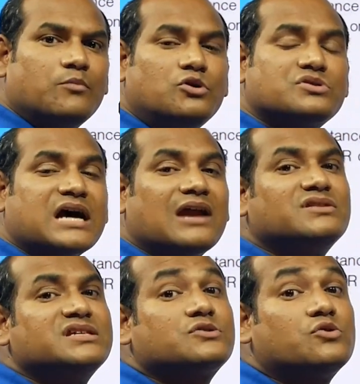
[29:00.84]
able to
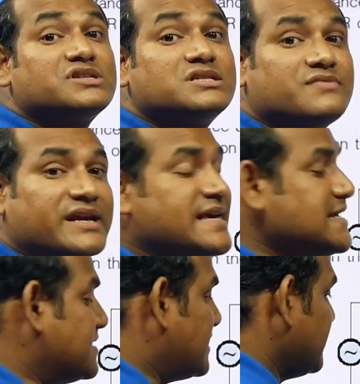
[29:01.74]
solve these questions very
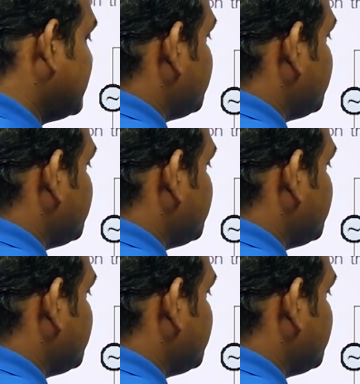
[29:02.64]
easily.